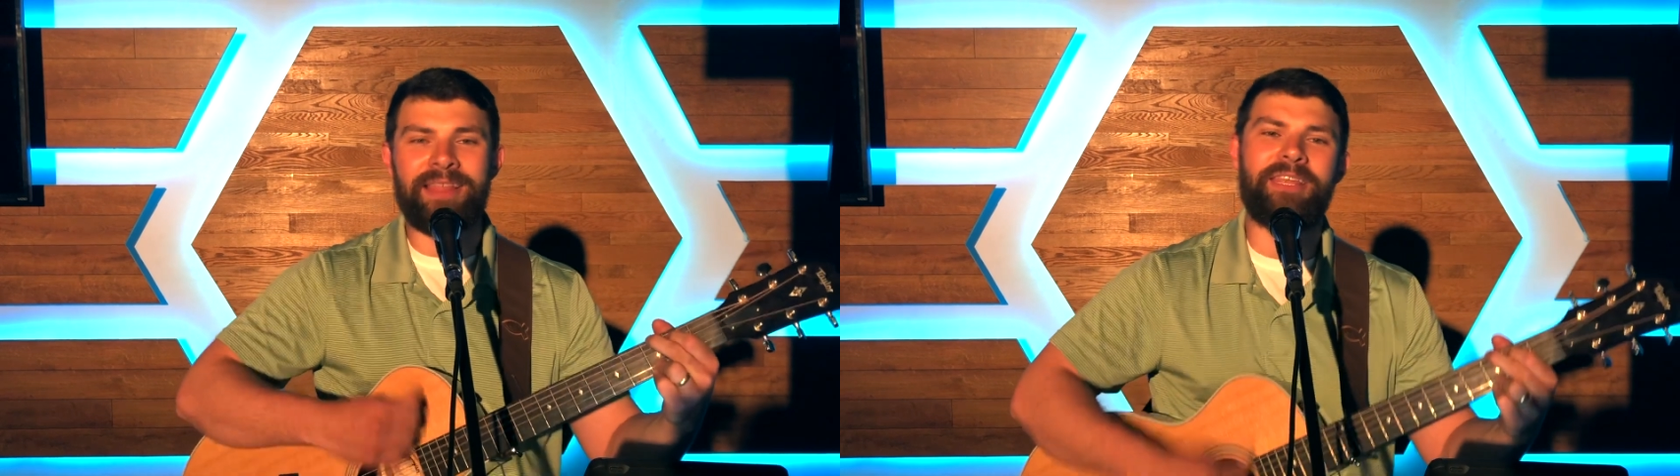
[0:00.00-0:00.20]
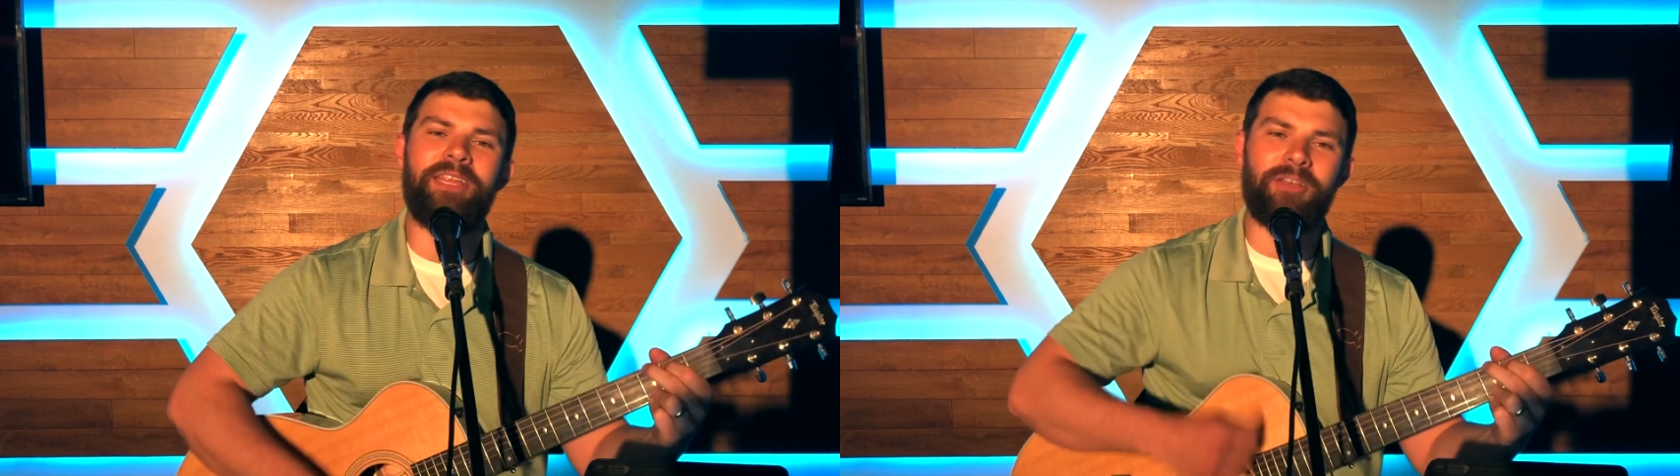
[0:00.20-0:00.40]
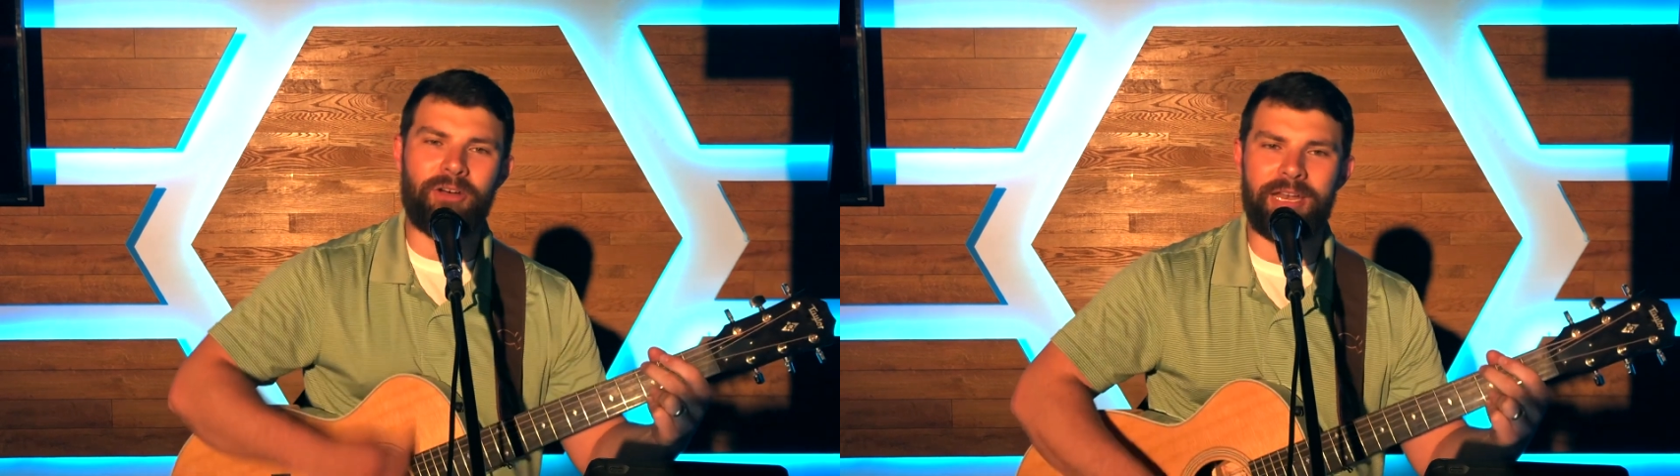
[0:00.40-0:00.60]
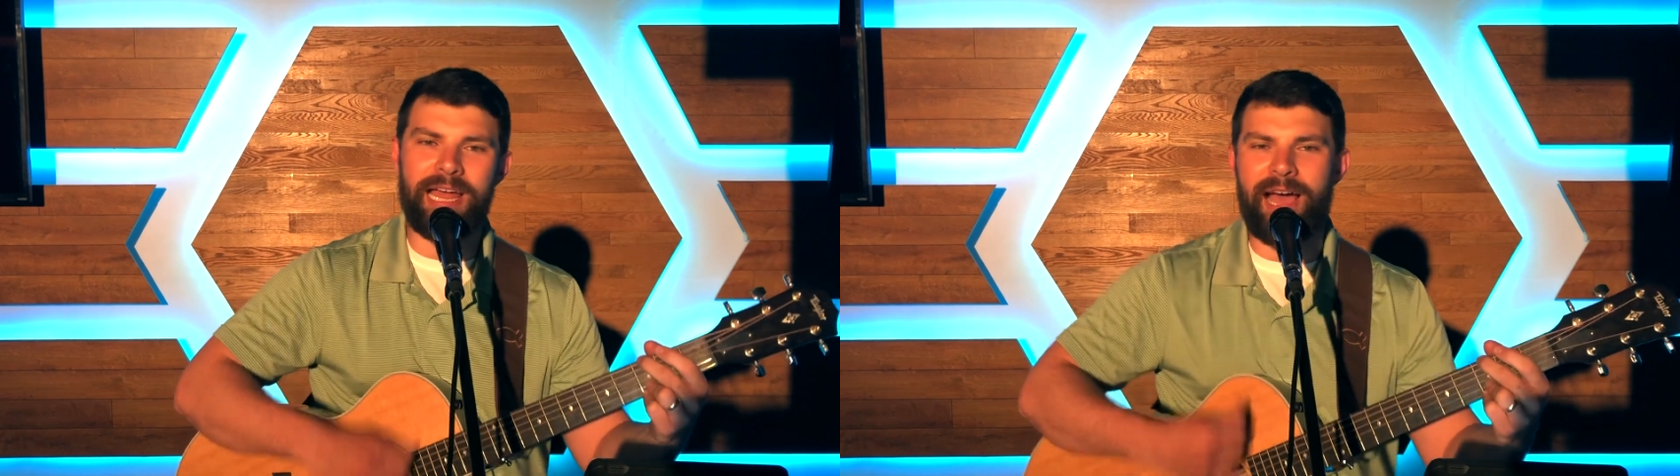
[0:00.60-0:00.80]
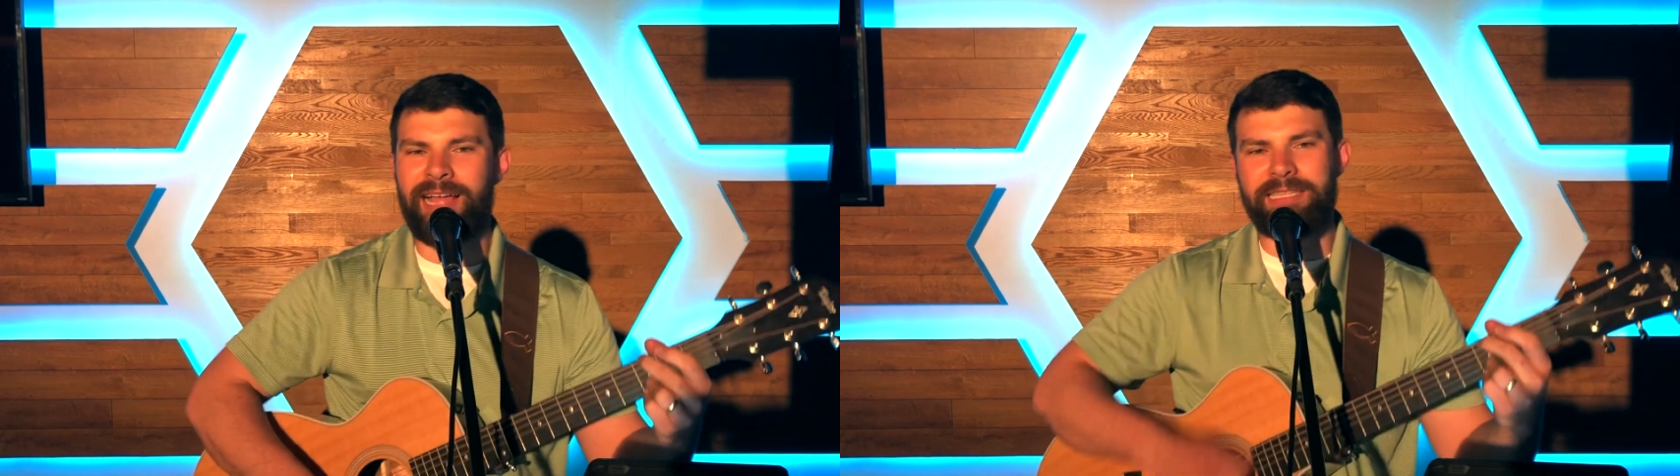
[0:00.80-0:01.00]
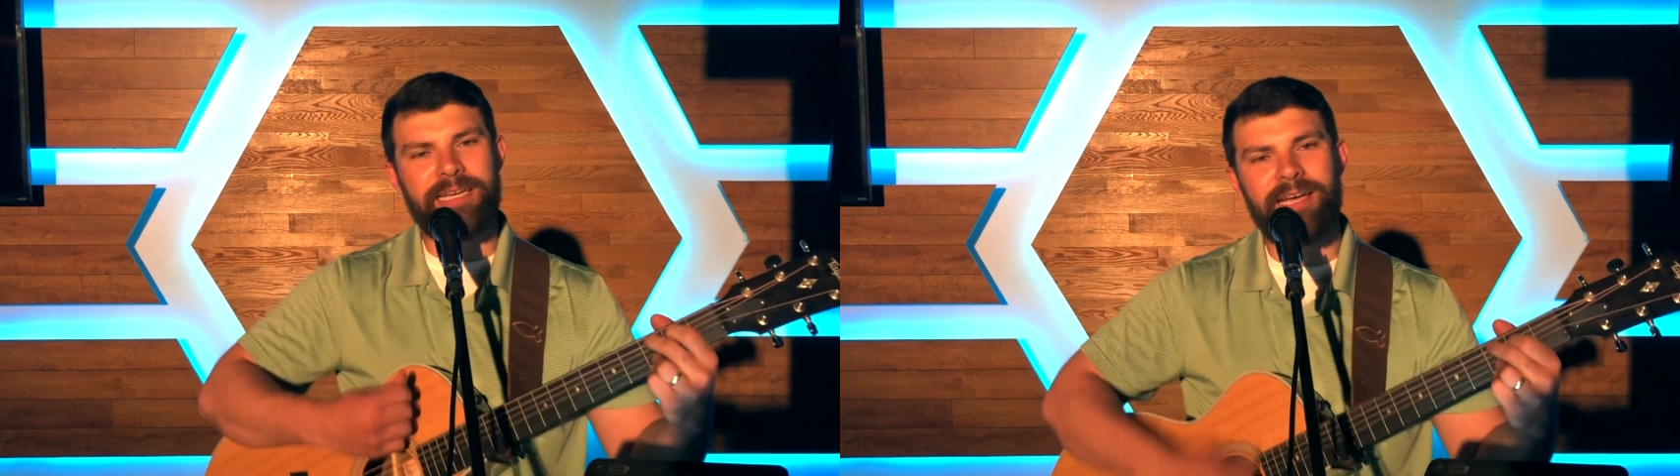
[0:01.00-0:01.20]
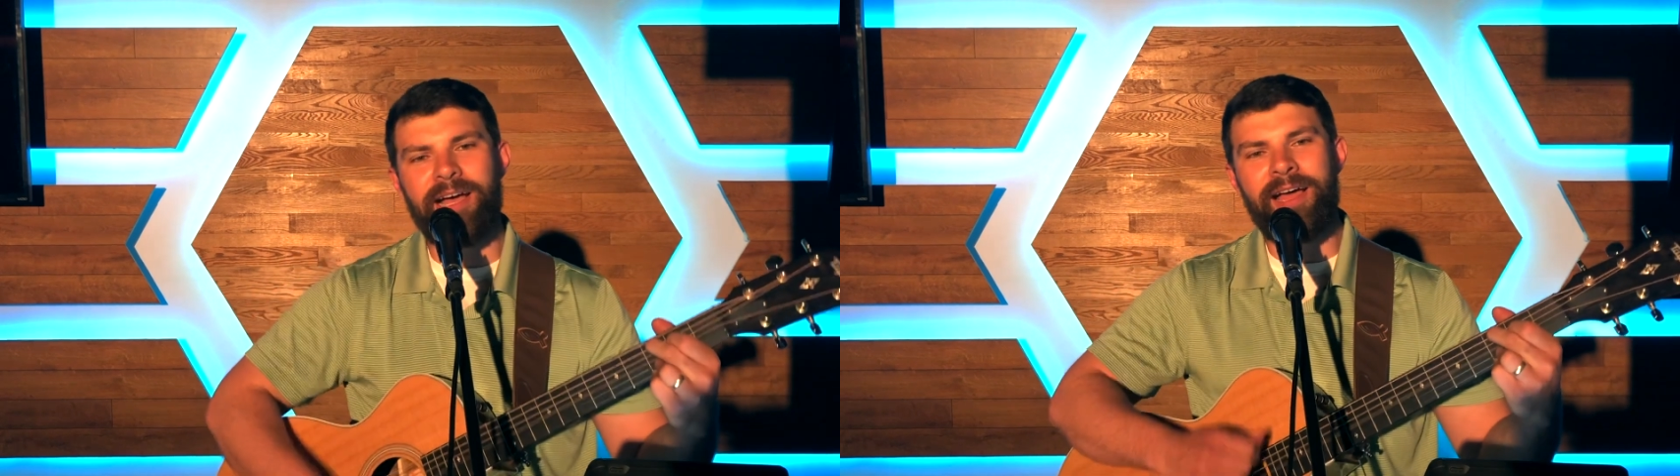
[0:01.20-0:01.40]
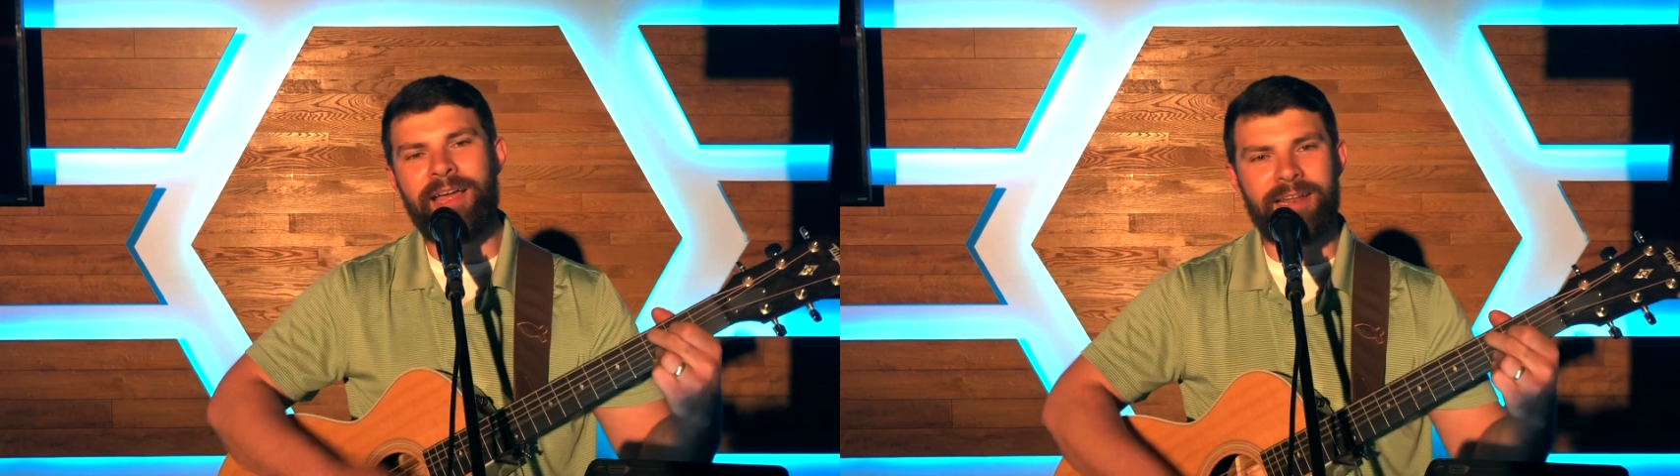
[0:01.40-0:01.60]
then you're not
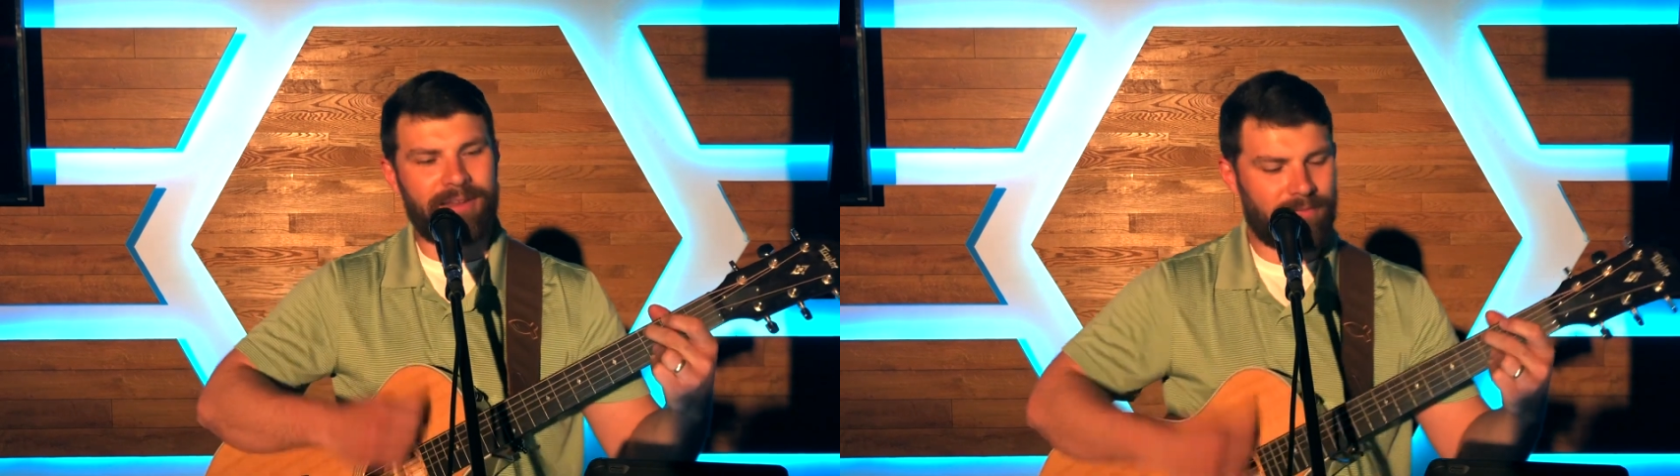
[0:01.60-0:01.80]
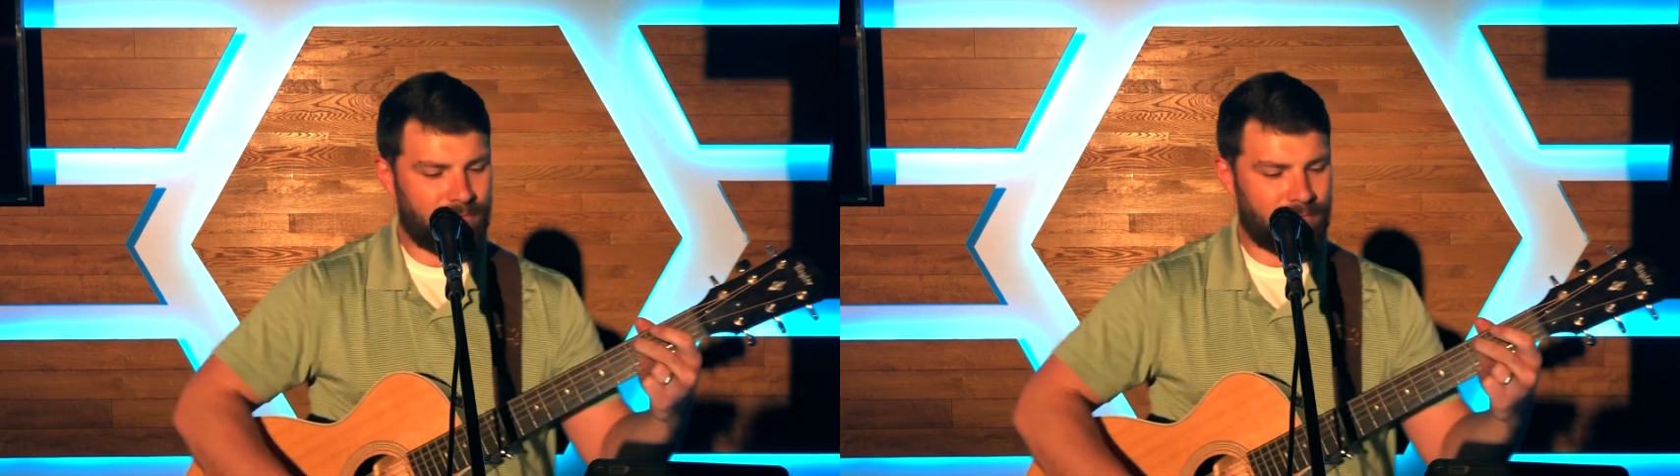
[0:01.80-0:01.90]
done.